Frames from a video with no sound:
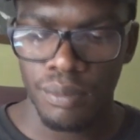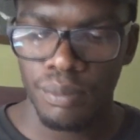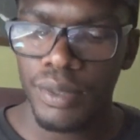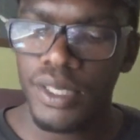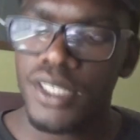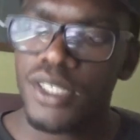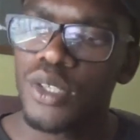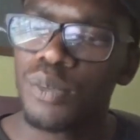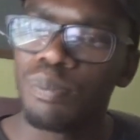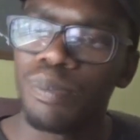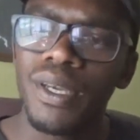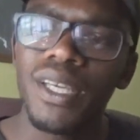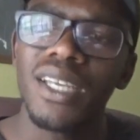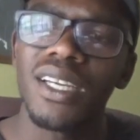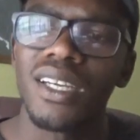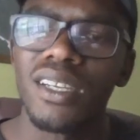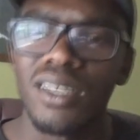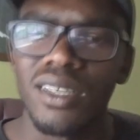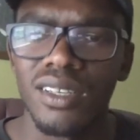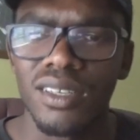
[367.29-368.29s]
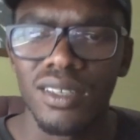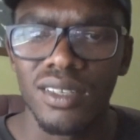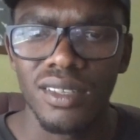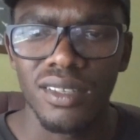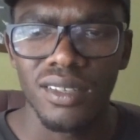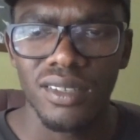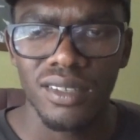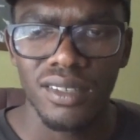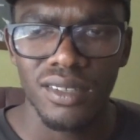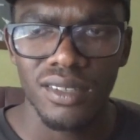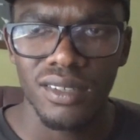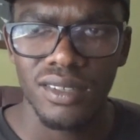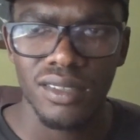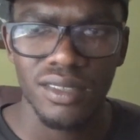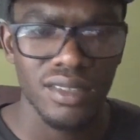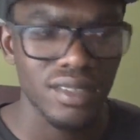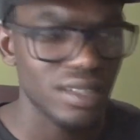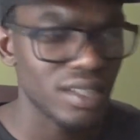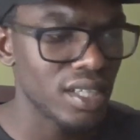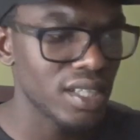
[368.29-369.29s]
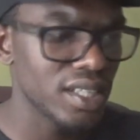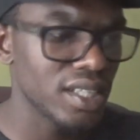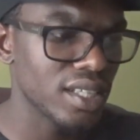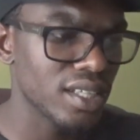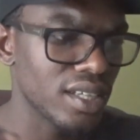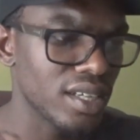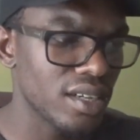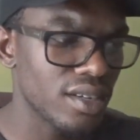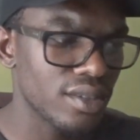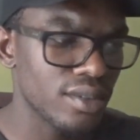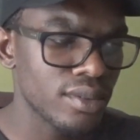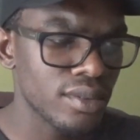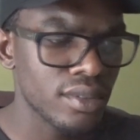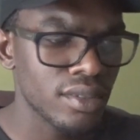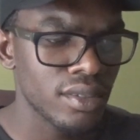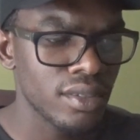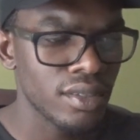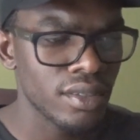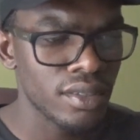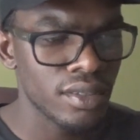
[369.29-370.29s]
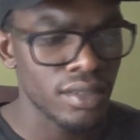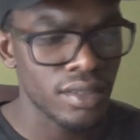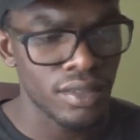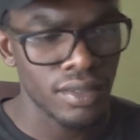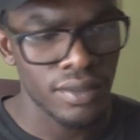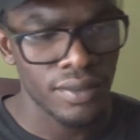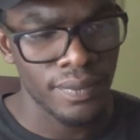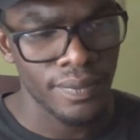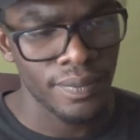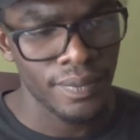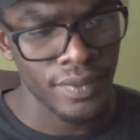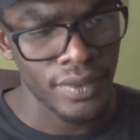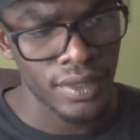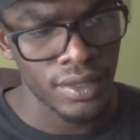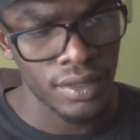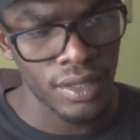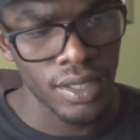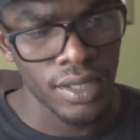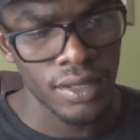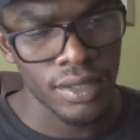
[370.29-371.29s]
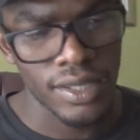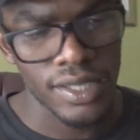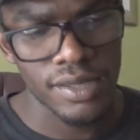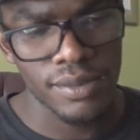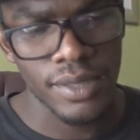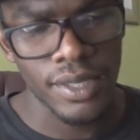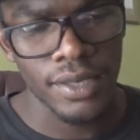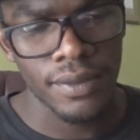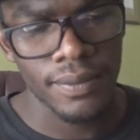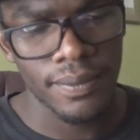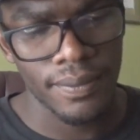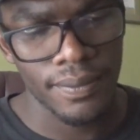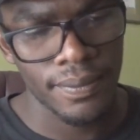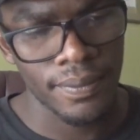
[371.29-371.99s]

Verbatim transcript: but it's bigger I think I don't know okay doesn't matter